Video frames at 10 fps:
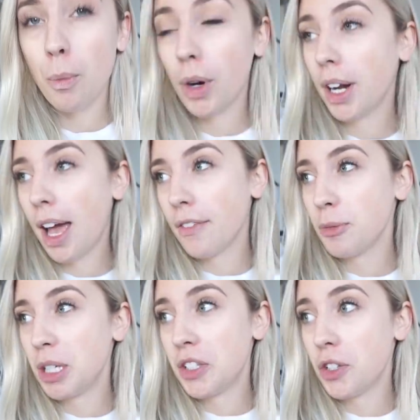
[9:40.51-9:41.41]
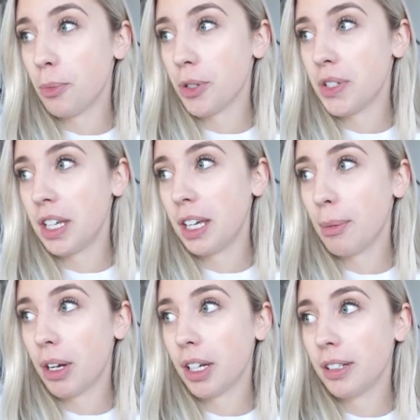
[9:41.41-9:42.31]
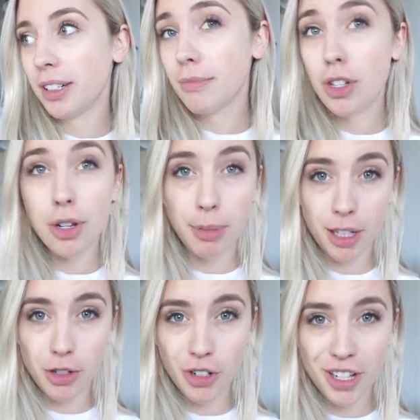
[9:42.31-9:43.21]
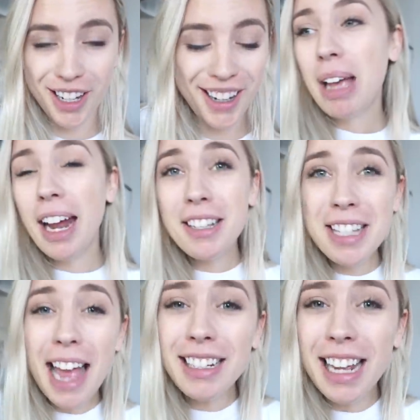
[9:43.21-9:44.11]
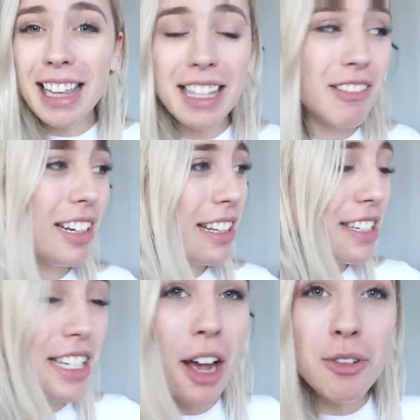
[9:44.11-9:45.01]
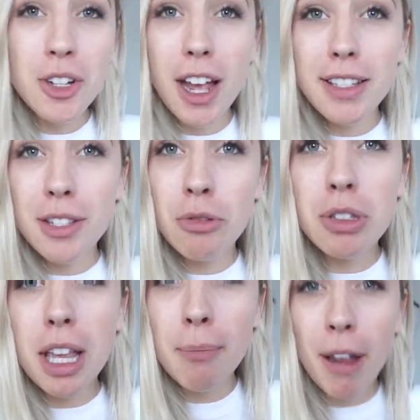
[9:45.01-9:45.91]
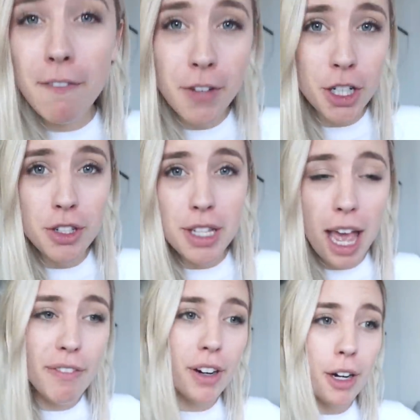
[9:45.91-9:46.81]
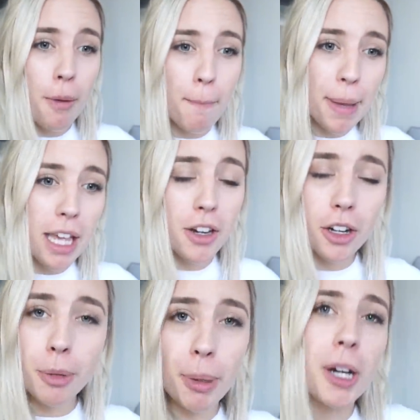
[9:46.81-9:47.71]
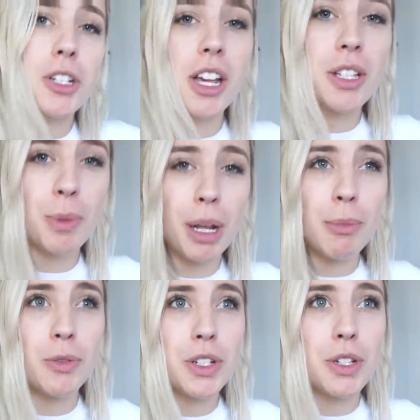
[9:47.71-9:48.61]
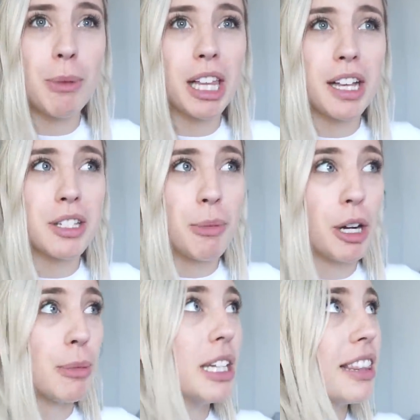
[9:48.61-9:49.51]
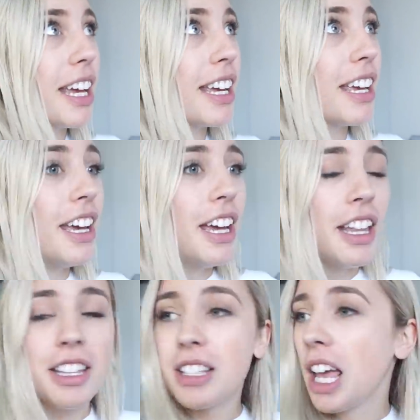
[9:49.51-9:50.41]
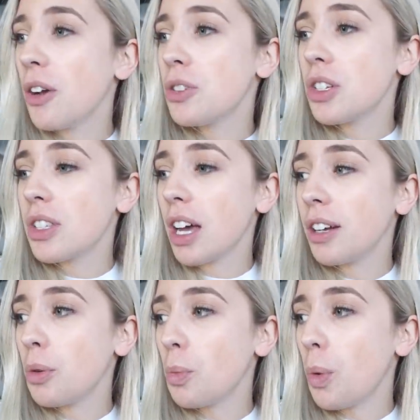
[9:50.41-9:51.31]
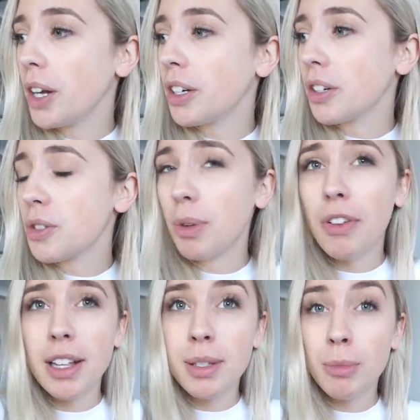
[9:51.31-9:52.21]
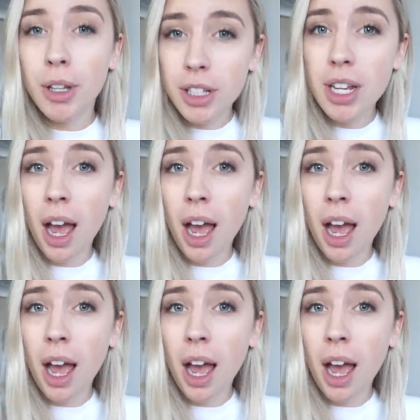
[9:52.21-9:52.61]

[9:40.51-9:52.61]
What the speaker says: we're gonna have to be super sneaky about it. Should be interesting. I'm kind of sad to get rid of this couch, guys. This was like my first ever big girl purchase when I moved into my last apartment. Like, this couch has done wonders. We've had some good